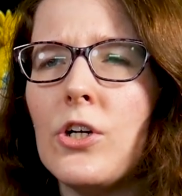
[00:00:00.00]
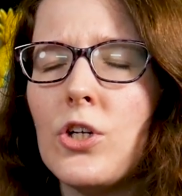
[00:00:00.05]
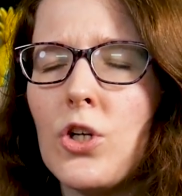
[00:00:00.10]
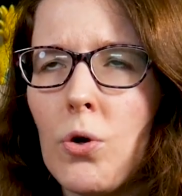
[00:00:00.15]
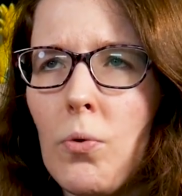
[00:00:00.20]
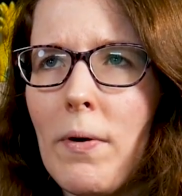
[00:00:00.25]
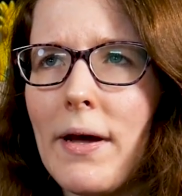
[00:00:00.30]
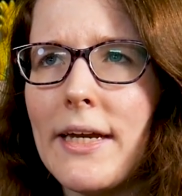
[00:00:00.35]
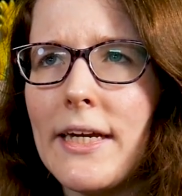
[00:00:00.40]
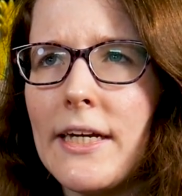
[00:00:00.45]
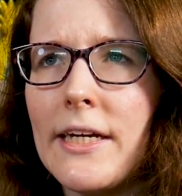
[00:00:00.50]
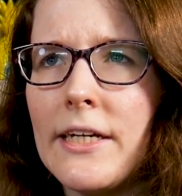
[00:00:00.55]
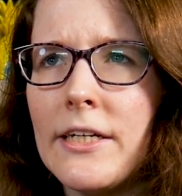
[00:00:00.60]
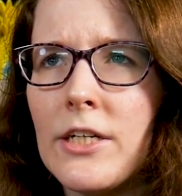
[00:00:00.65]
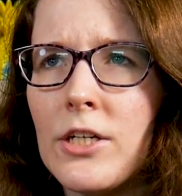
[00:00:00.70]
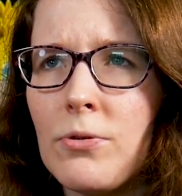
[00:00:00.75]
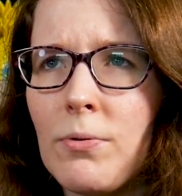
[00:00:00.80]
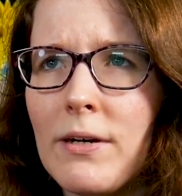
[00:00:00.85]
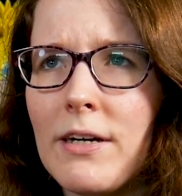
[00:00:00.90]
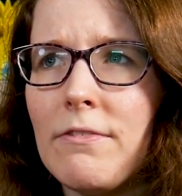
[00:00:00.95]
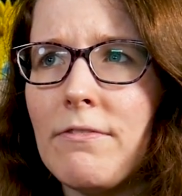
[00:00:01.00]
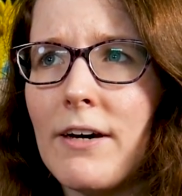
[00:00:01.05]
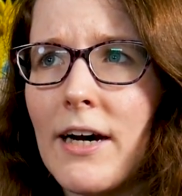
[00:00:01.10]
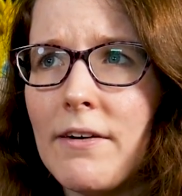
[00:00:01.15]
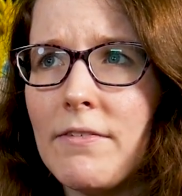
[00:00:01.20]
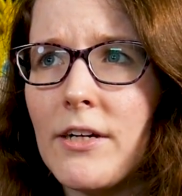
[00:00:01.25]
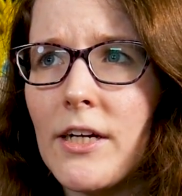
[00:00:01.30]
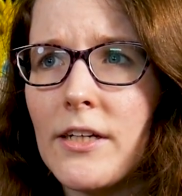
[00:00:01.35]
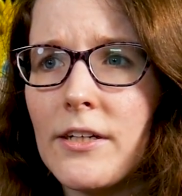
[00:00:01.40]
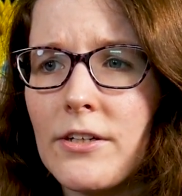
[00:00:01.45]
twenty to
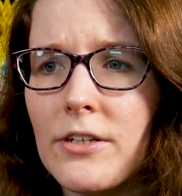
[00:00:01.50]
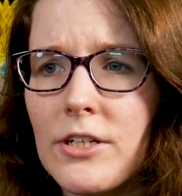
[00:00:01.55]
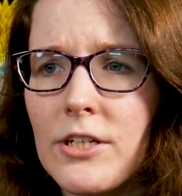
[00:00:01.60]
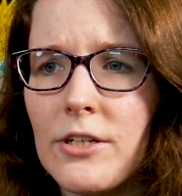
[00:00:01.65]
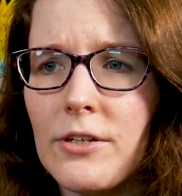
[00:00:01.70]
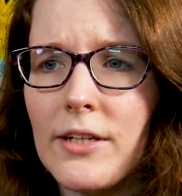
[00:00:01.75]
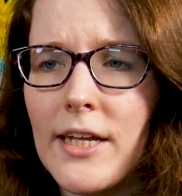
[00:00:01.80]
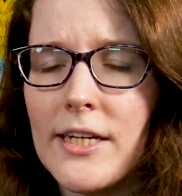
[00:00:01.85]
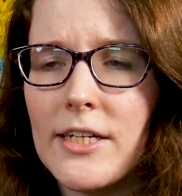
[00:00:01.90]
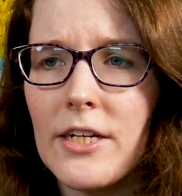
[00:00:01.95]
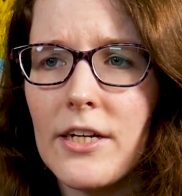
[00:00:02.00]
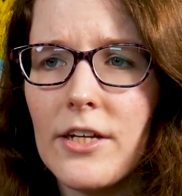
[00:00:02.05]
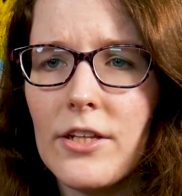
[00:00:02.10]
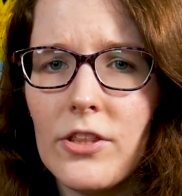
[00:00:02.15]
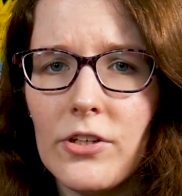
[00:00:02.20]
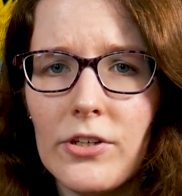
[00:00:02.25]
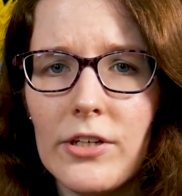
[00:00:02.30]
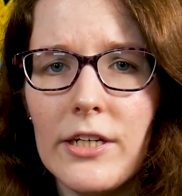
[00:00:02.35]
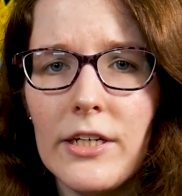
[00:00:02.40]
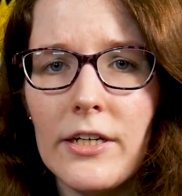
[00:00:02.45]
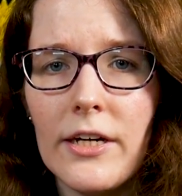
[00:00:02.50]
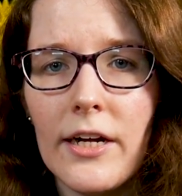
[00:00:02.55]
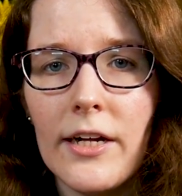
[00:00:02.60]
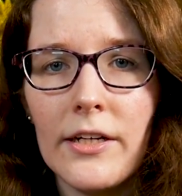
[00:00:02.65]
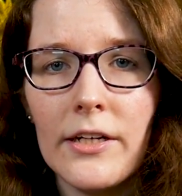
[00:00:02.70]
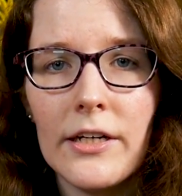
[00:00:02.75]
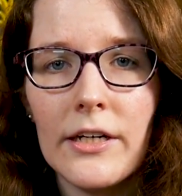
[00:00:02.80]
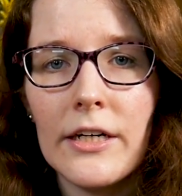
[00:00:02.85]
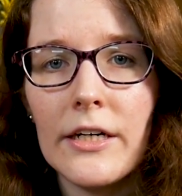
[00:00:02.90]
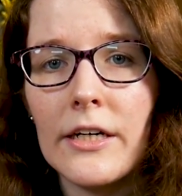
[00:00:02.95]
twenty-five dollars. So that's a thirty
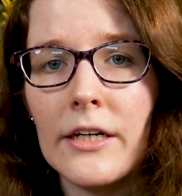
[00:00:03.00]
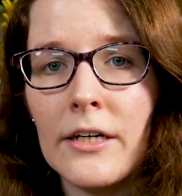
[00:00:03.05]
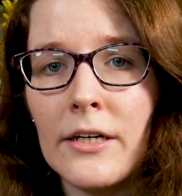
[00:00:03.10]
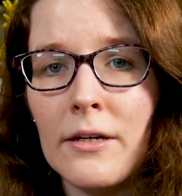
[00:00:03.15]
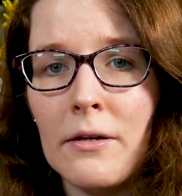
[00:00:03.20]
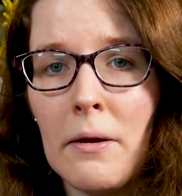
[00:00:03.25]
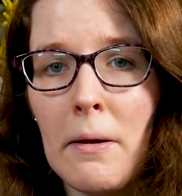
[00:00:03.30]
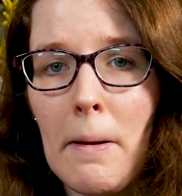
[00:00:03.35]
dollar